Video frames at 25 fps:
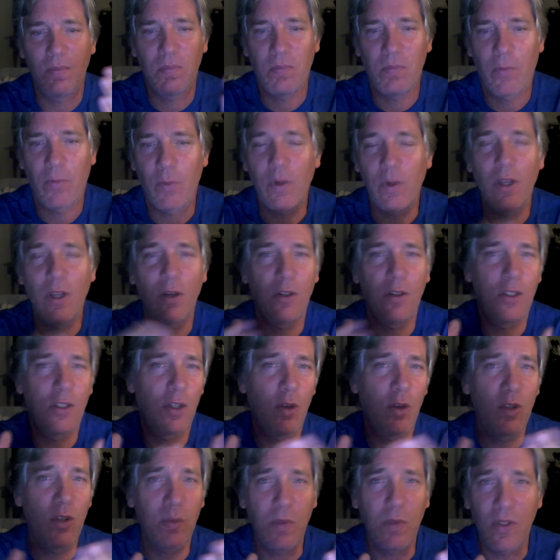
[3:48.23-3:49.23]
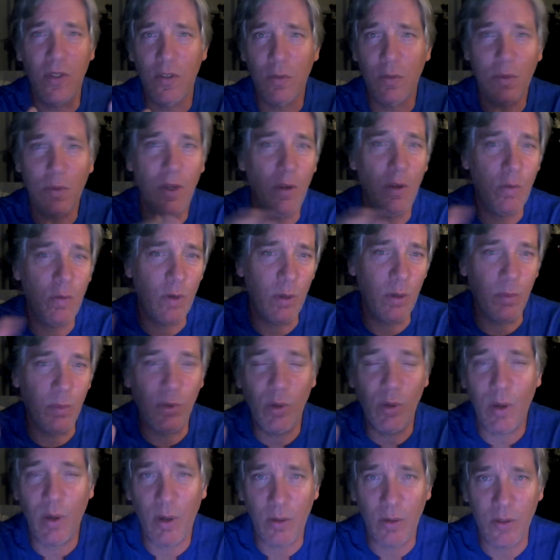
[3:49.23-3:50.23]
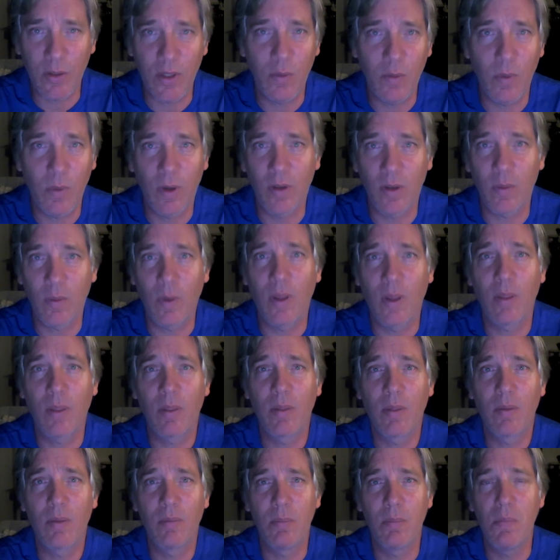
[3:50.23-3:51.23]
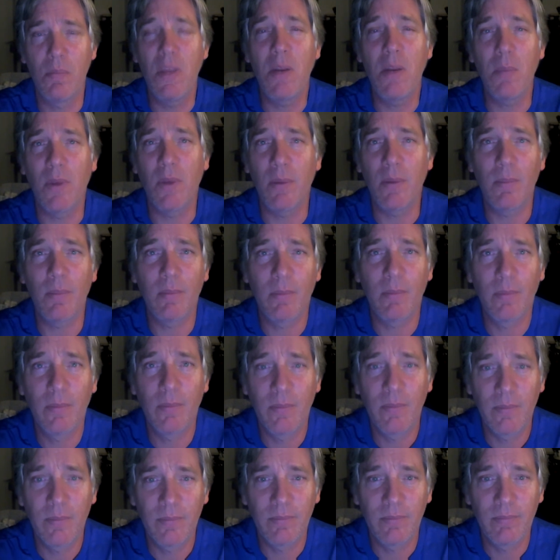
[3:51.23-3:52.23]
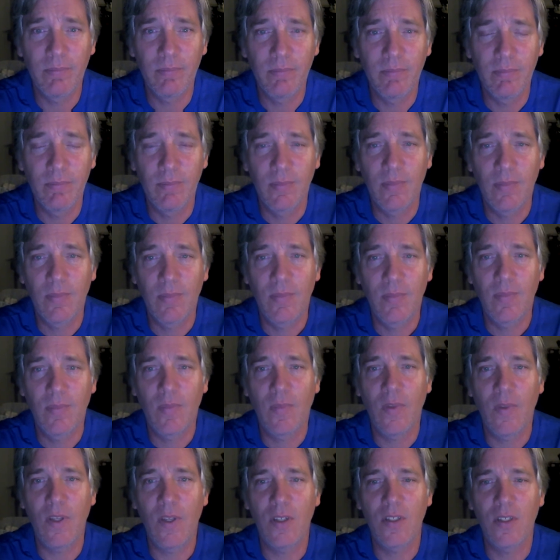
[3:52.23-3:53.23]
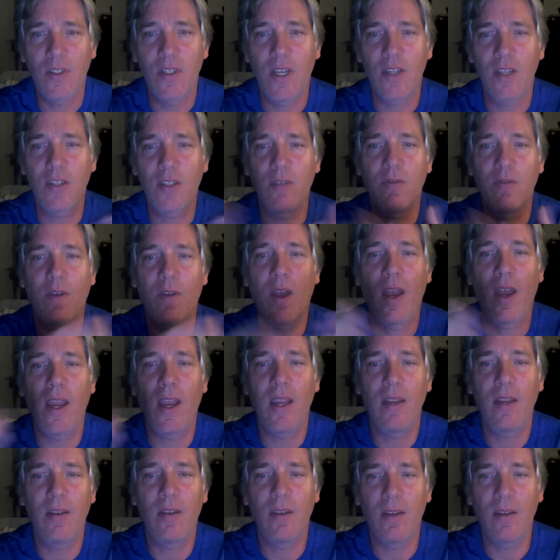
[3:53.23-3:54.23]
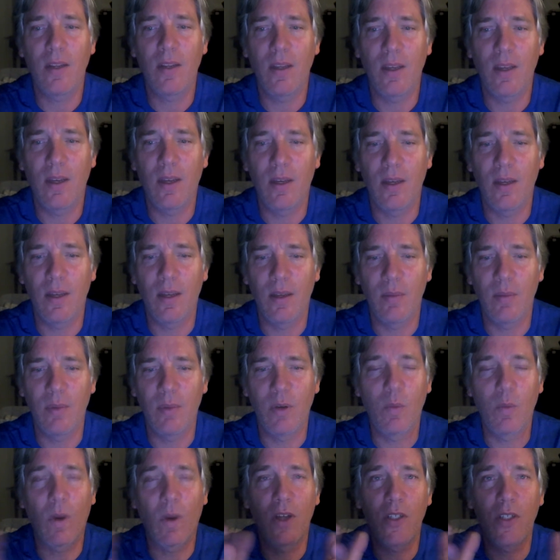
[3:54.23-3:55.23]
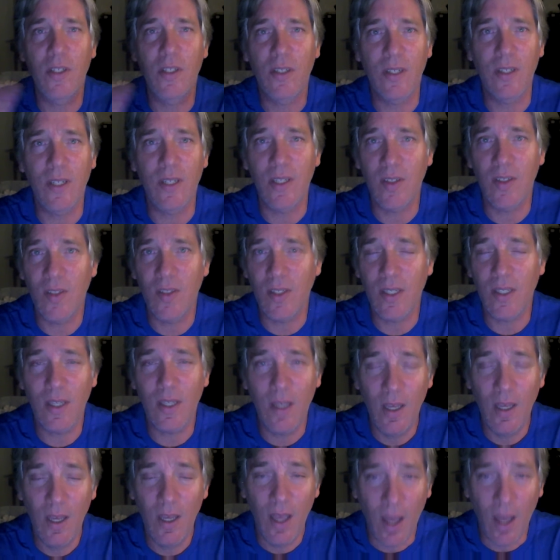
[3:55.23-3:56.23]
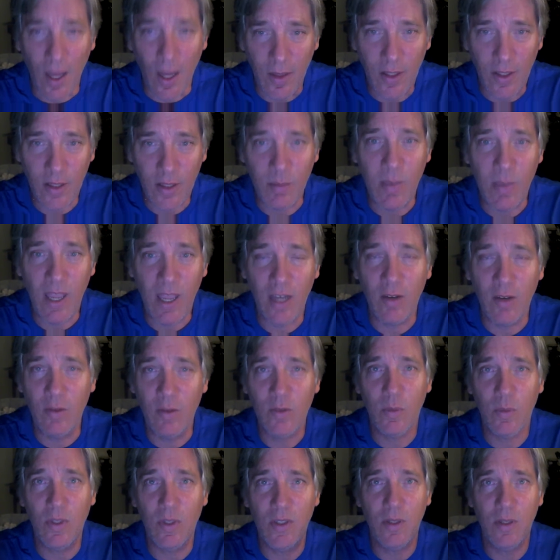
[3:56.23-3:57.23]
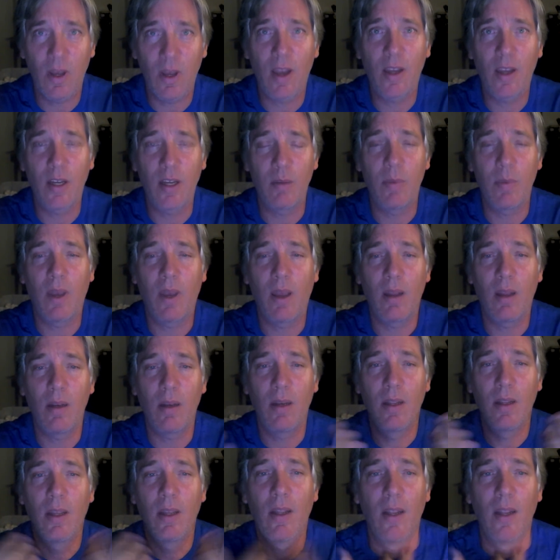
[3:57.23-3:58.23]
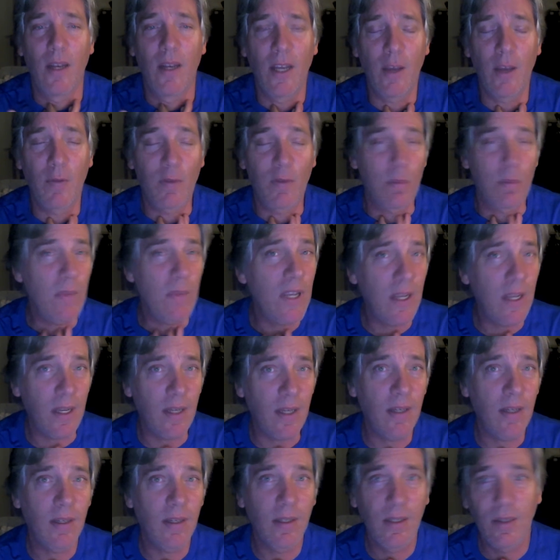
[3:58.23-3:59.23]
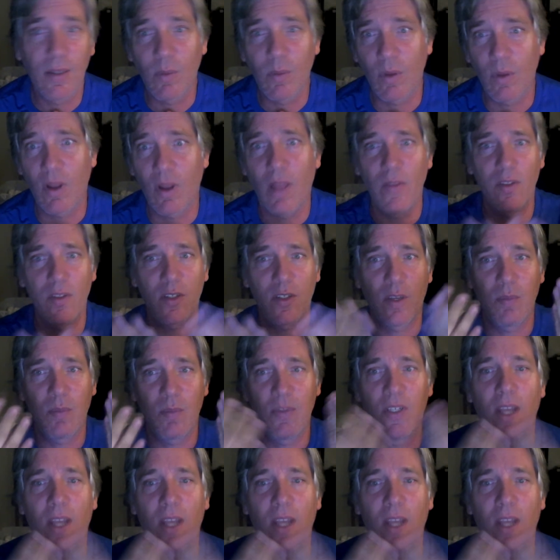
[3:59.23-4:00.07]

300 shows means 300 employers he worked with, minimum. He's testified in Washington, D.C. I think the man knows what he's talking about. Now, for me, what all this comes